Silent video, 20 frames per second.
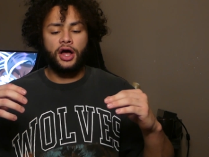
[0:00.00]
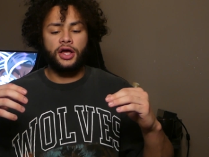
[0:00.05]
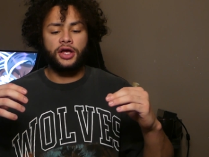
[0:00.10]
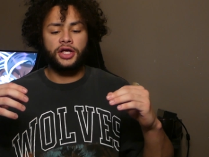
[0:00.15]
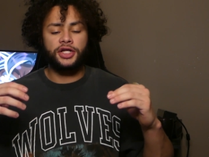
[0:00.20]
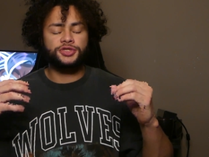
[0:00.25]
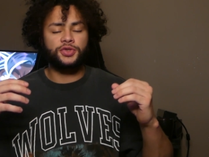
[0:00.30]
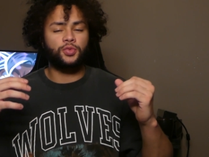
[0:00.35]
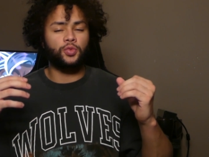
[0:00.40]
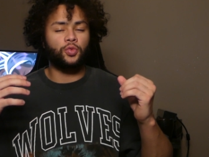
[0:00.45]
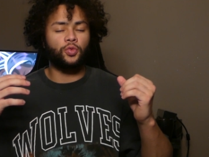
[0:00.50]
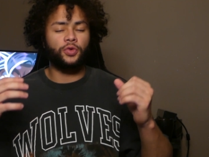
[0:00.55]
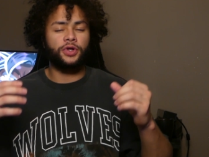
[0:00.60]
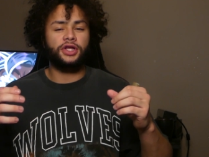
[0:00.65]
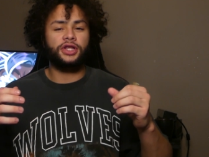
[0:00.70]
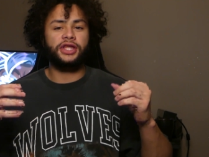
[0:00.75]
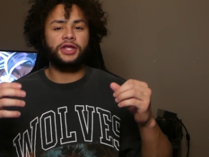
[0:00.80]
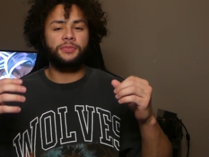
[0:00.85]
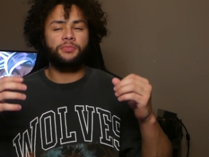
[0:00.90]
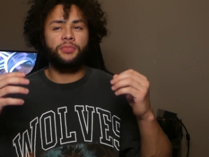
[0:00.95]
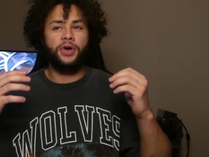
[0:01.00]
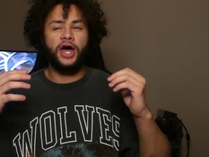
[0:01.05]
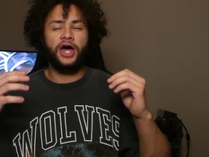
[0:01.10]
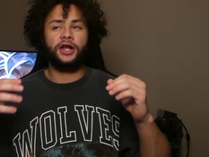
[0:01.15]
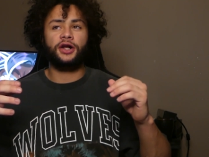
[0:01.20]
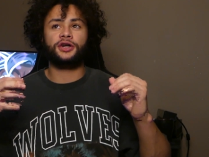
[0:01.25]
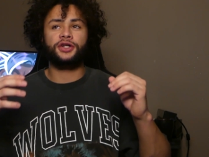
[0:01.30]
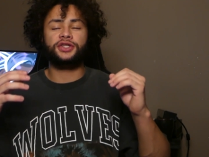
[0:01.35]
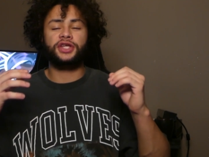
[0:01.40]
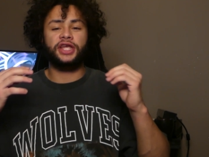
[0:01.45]
it's really
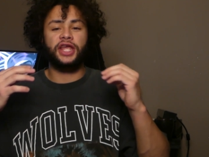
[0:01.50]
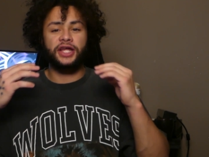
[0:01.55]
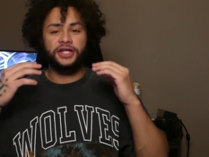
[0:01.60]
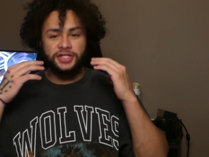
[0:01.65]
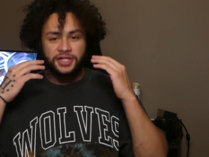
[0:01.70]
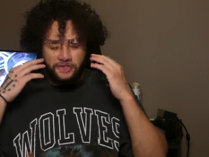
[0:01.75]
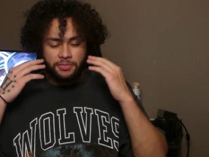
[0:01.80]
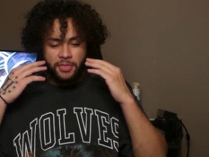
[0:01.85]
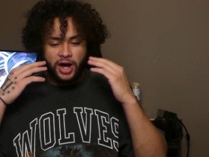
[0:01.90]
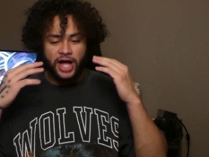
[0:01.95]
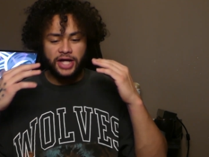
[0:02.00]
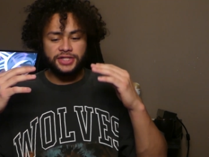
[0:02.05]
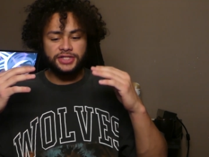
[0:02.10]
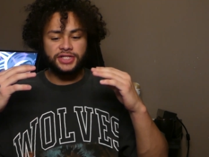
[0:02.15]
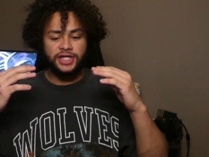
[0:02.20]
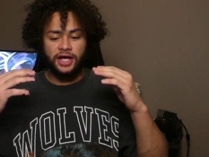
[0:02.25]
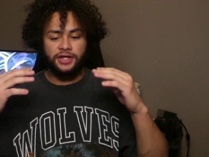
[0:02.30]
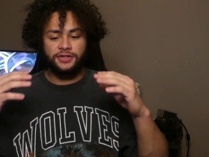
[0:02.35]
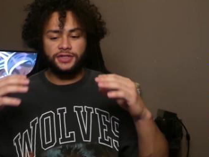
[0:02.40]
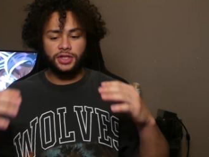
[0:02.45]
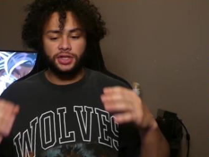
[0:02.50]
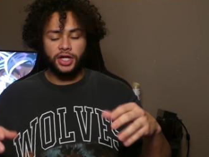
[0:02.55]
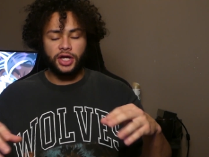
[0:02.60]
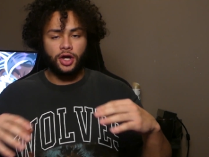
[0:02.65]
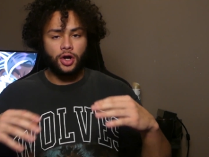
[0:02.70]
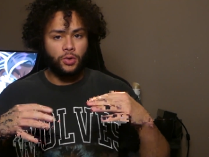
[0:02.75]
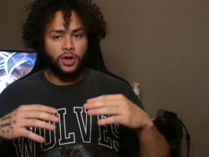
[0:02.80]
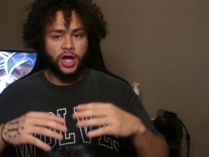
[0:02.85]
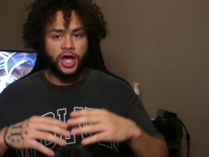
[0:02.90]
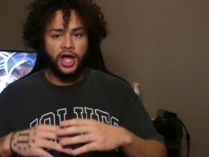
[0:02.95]
better to get into the mindset to
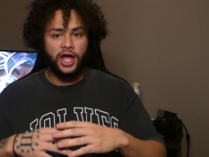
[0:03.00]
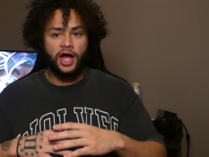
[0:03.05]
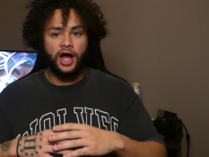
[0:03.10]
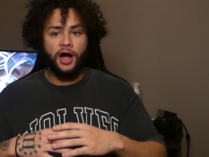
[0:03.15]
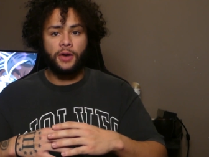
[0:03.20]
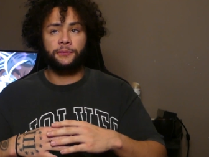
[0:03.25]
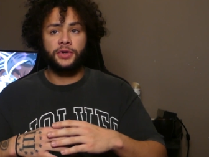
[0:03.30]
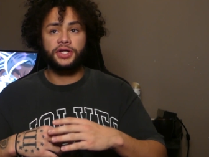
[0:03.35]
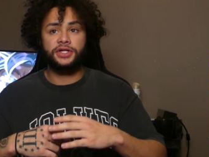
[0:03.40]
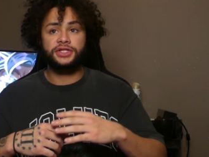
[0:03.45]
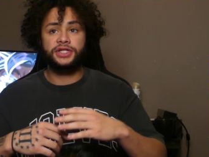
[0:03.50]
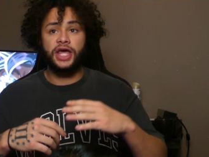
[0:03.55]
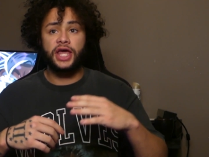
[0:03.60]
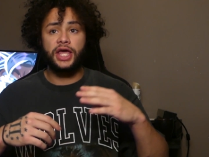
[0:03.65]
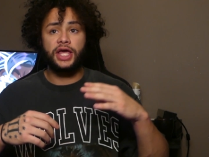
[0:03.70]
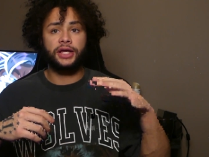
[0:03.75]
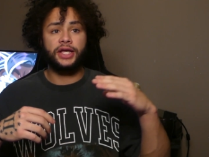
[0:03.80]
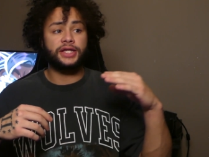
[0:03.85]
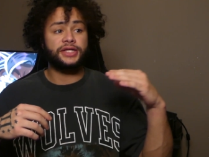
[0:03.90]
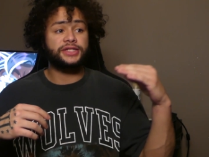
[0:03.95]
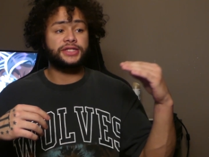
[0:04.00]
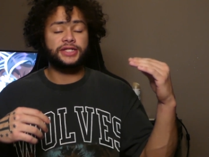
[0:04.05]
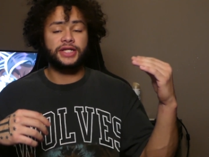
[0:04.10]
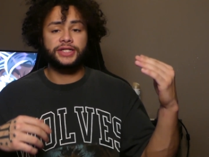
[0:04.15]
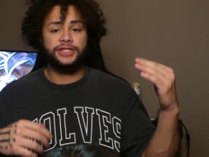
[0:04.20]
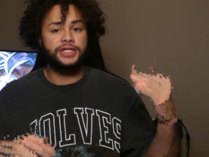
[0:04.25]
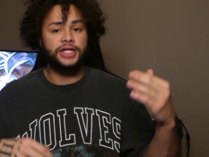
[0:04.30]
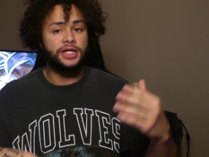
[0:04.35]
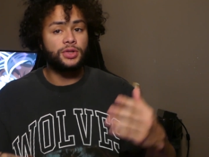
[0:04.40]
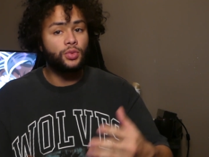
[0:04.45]
like, okay, I'm gonna take
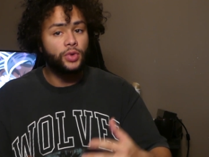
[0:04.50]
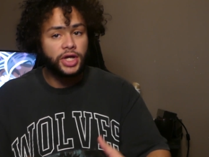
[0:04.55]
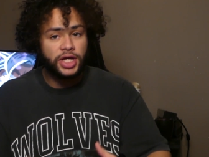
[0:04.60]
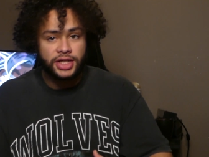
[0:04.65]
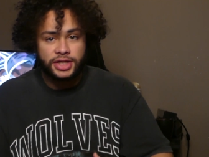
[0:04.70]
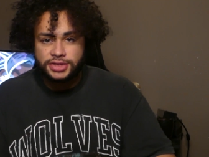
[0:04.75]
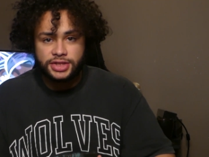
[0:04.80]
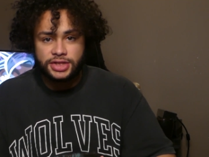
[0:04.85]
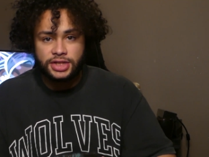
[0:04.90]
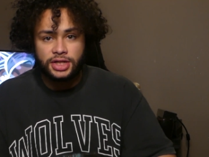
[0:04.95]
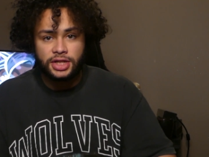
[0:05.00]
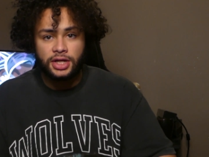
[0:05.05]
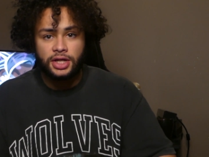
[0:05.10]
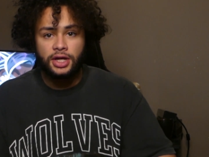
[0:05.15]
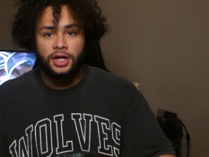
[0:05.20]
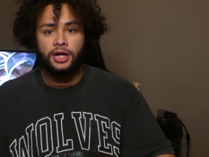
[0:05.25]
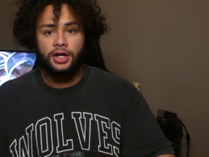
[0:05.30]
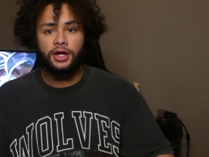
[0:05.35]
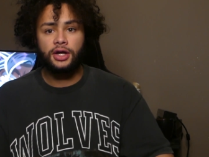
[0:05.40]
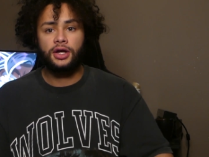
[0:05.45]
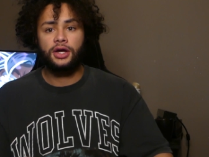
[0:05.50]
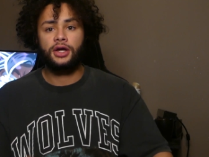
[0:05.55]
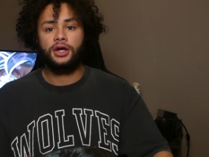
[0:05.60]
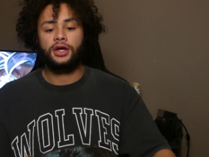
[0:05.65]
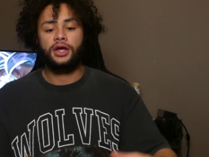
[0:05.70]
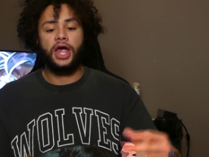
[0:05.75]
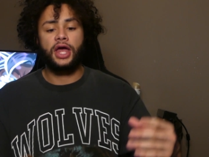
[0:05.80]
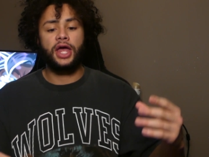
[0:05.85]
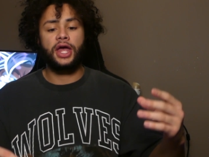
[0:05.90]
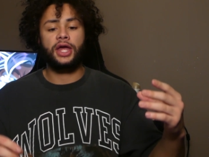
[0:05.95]
16 weeks
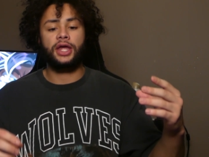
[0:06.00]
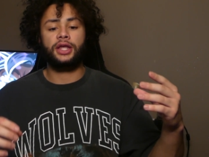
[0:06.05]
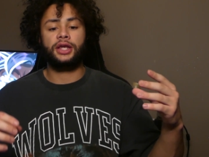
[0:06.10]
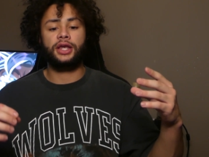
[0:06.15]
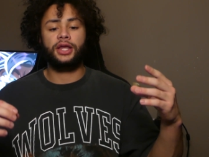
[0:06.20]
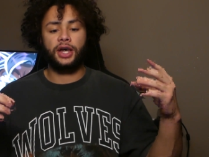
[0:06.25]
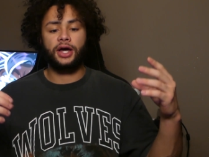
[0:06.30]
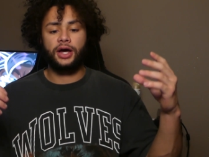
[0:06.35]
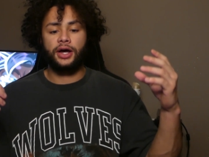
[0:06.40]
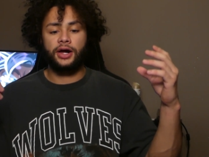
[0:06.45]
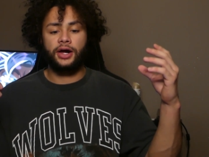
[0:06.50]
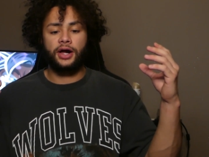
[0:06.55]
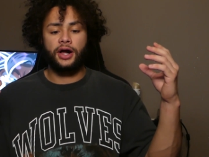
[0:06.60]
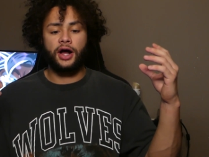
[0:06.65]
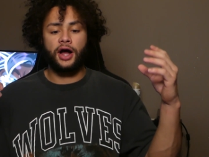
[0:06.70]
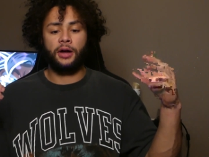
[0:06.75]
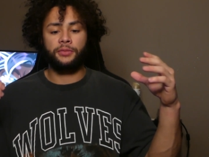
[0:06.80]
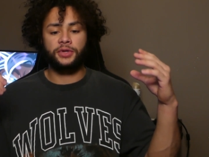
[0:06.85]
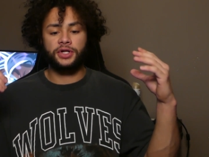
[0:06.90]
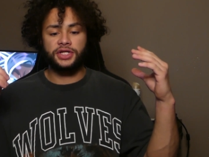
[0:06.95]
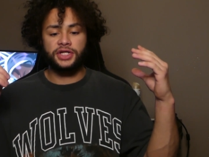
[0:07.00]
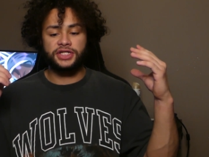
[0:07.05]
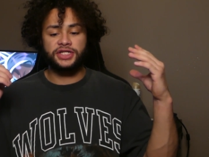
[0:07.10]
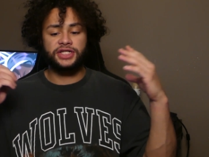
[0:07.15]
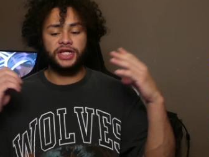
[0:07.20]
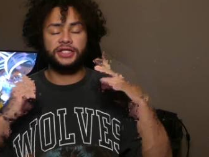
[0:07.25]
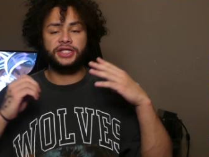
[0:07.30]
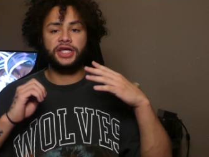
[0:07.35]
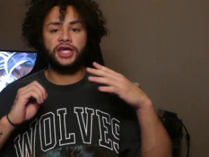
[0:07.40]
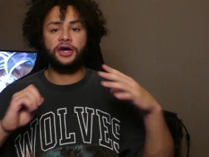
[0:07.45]
and I'm gonna
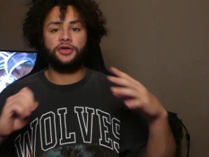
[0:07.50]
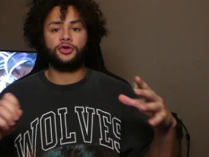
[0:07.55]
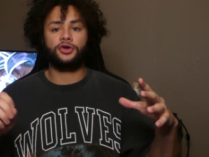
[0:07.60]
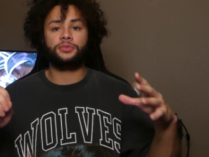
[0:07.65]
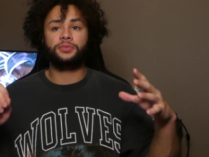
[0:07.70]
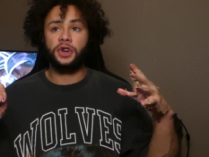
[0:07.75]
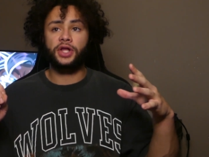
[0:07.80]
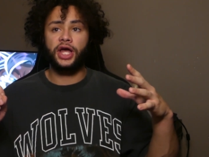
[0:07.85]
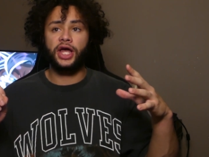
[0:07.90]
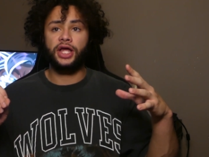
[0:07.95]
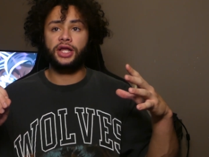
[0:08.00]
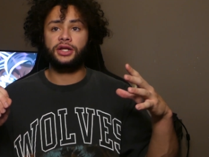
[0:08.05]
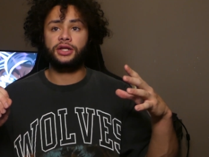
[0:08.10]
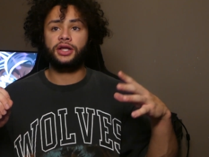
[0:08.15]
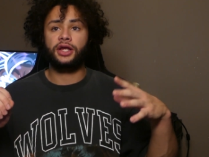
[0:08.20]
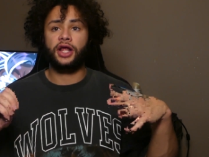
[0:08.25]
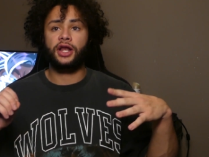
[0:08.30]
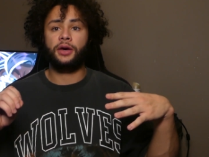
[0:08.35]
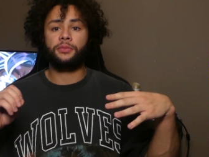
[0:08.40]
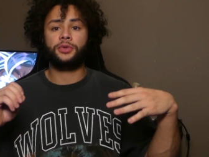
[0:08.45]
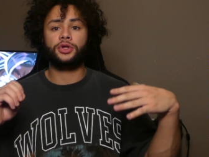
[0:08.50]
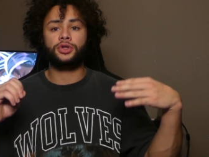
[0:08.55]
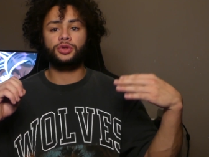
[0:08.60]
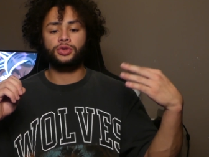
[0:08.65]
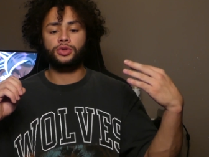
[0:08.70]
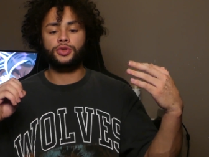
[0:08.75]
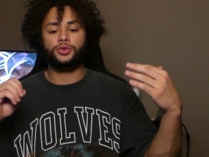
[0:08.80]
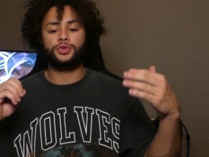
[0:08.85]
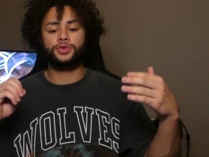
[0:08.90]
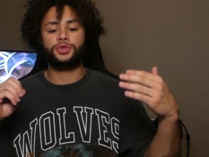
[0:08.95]
set together a plan and I'm gonna
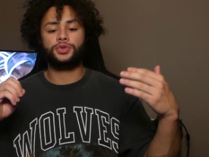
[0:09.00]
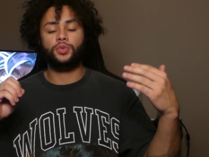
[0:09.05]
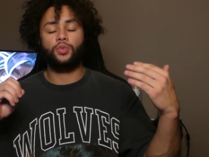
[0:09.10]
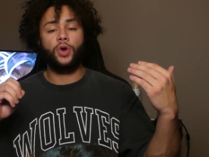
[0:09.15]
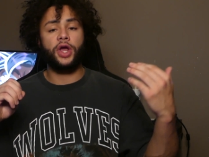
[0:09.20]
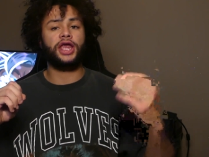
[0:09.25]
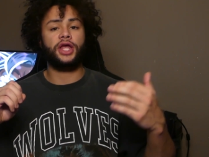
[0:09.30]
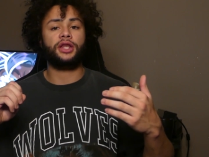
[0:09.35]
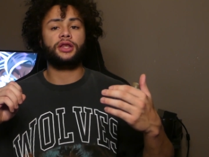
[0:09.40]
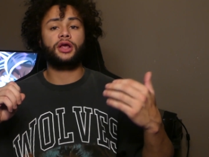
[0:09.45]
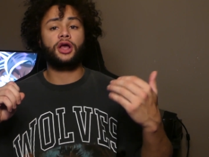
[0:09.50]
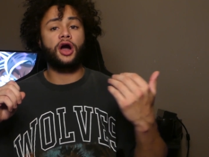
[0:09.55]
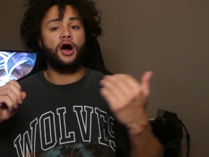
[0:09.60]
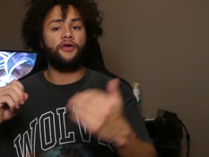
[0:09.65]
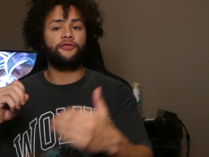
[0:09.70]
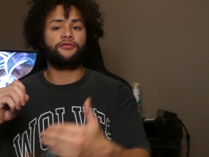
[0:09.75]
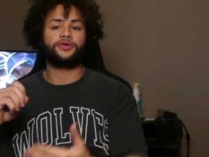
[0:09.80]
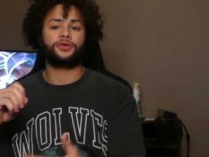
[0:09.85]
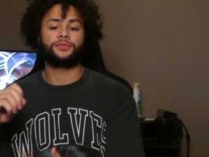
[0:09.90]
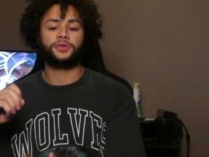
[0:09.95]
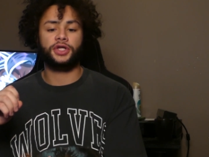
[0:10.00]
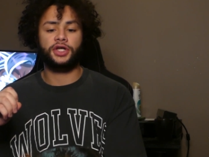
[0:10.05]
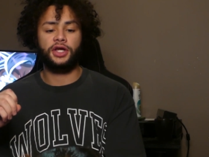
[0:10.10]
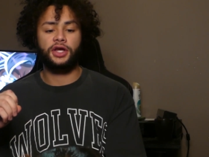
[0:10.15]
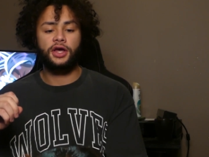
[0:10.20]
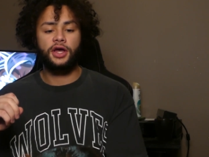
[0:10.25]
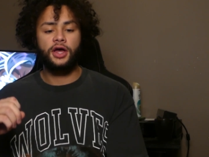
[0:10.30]
lose weight comfortably.